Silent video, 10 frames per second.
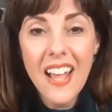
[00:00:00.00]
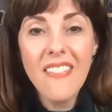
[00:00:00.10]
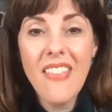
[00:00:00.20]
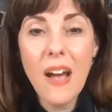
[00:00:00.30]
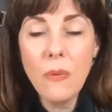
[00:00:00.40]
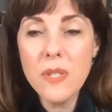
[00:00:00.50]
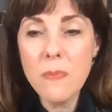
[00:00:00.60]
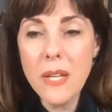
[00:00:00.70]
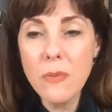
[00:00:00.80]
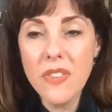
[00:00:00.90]
And that one's
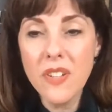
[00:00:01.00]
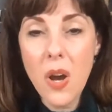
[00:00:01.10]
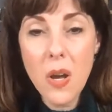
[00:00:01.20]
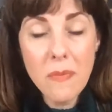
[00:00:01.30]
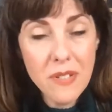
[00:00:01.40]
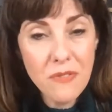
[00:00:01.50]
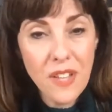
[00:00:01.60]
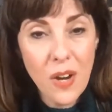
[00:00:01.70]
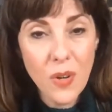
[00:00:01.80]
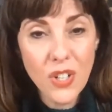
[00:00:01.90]
made with an almond
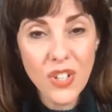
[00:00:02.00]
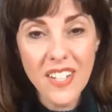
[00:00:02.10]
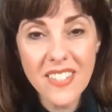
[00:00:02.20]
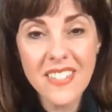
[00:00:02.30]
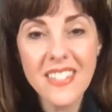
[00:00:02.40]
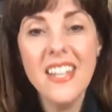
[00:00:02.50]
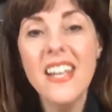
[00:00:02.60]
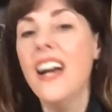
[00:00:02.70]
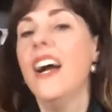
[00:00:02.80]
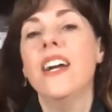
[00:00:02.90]
flour crust.
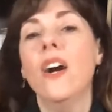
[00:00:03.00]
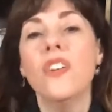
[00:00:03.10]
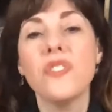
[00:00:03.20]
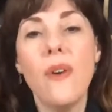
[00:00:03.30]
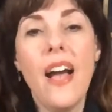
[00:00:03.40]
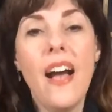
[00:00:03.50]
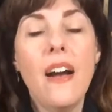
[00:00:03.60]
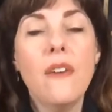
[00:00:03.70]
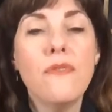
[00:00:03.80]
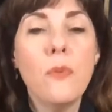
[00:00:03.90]
I also
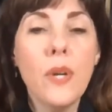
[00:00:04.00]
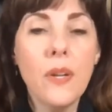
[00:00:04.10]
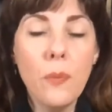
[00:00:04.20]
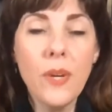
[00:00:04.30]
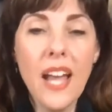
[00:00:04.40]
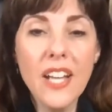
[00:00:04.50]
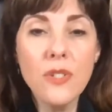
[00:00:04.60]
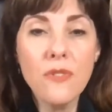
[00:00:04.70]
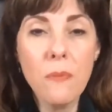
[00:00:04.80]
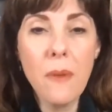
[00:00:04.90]
have, what I
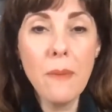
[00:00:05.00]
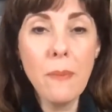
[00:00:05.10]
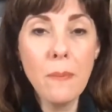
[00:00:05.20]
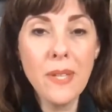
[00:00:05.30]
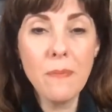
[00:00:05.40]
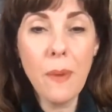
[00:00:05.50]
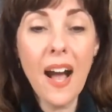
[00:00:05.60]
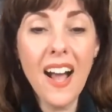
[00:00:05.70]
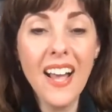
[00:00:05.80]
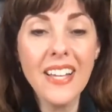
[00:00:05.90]
use for my pumpkin
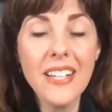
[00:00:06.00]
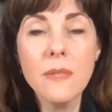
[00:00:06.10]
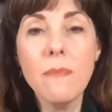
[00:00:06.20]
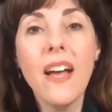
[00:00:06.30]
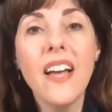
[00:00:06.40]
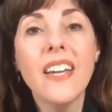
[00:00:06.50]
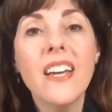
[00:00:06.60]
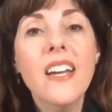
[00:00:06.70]
pie is my